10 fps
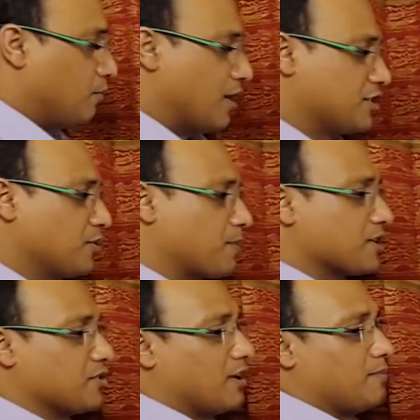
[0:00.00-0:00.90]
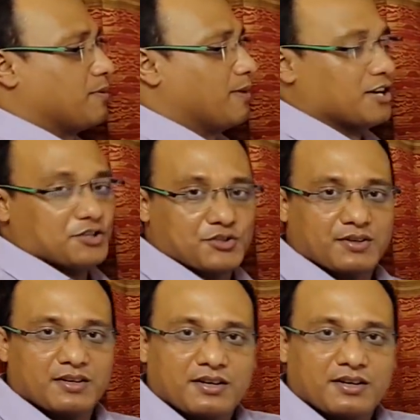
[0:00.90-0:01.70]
Point of personal privilege.